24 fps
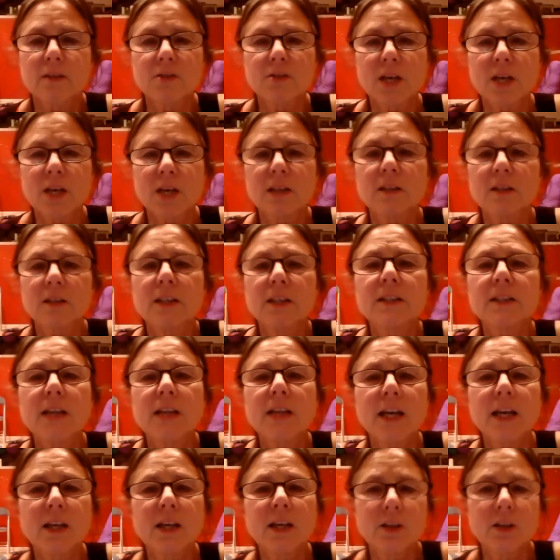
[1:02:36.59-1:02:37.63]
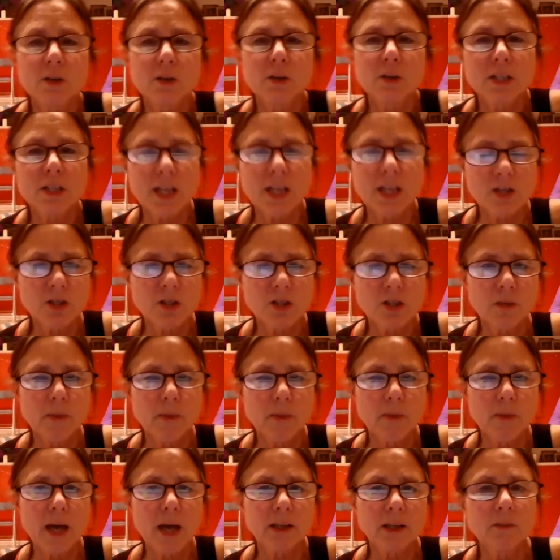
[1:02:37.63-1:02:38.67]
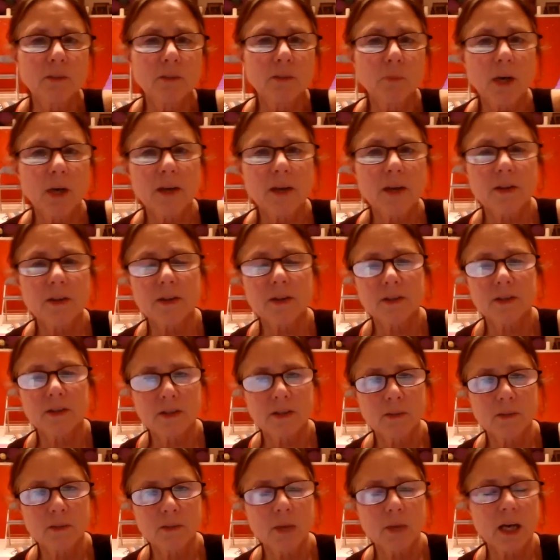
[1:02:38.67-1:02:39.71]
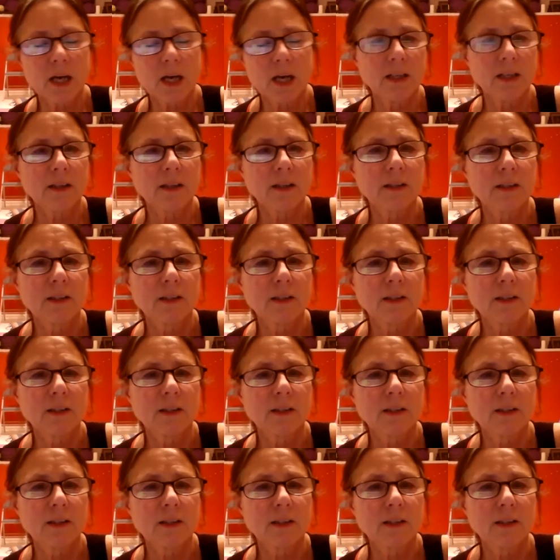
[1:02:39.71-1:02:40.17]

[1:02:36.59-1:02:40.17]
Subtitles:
gently take your attention back to breath, to body.